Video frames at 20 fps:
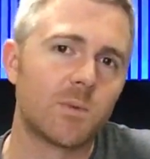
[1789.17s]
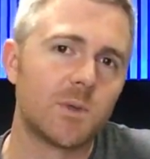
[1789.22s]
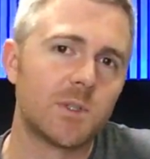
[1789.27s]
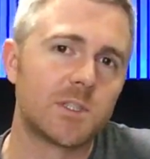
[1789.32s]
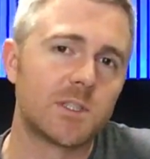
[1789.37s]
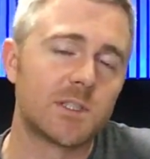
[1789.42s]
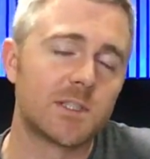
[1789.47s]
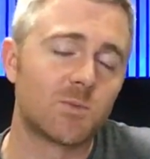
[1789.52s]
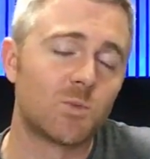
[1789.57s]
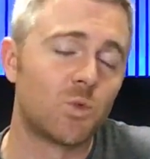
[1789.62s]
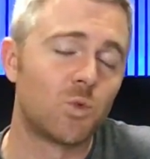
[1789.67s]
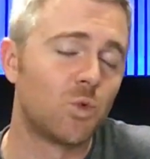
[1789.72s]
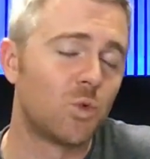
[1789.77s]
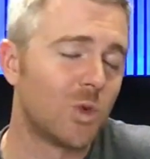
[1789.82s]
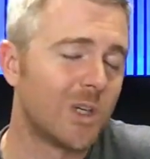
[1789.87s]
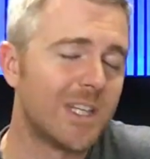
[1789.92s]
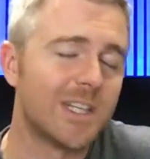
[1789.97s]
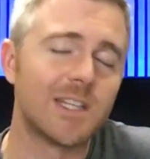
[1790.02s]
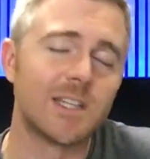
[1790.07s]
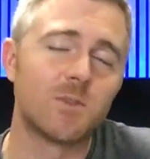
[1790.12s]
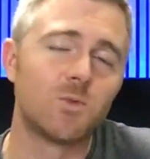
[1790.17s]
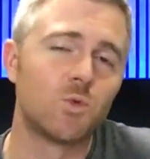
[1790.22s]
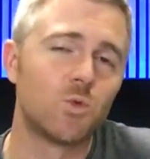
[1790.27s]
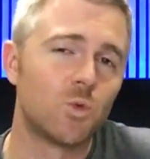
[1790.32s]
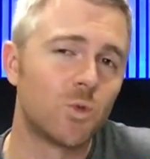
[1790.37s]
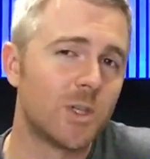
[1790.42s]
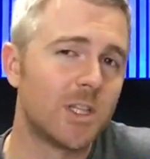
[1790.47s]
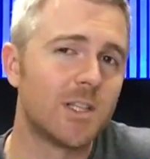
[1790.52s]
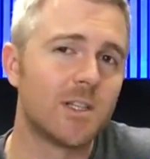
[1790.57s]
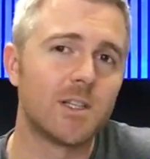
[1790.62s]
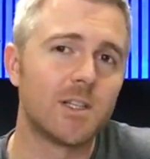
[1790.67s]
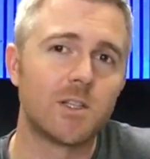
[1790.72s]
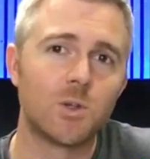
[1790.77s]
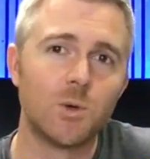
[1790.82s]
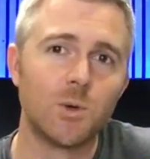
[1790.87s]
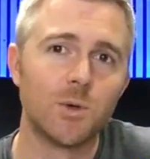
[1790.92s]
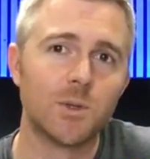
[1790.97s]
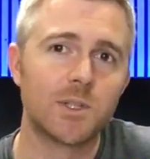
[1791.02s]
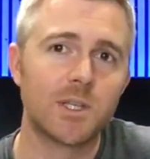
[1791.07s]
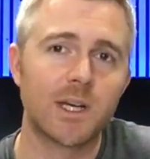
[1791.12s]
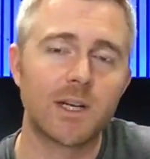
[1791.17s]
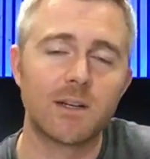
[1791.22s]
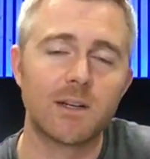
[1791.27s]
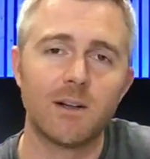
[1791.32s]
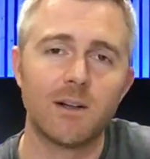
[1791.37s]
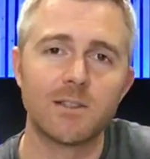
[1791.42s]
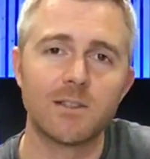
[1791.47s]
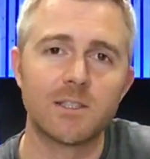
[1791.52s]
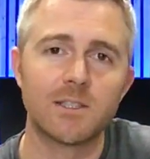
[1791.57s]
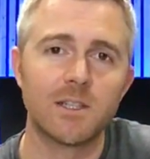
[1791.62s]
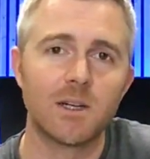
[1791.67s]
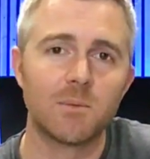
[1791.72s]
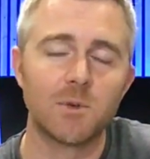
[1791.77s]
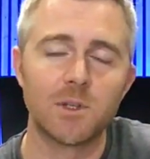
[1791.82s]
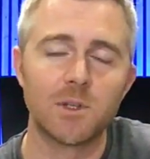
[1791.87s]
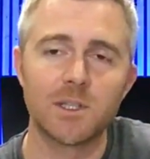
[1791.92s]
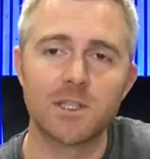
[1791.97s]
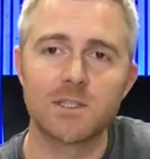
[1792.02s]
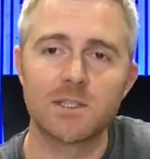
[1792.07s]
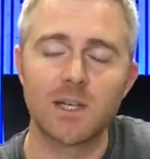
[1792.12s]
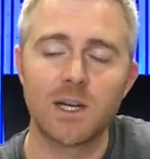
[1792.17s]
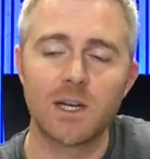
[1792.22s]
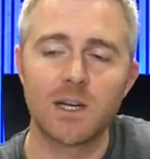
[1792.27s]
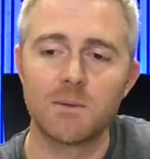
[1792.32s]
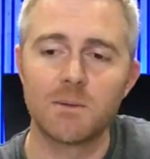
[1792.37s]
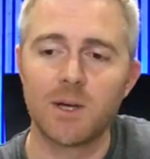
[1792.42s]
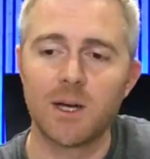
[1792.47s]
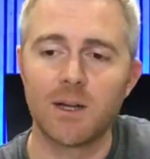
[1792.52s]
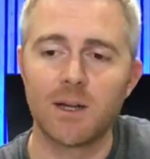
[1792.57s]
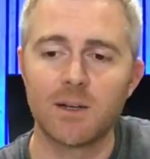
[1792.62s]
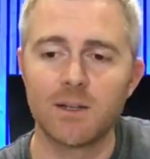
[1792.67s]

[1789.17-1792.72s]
which is really, really cool technology I'm really excited about.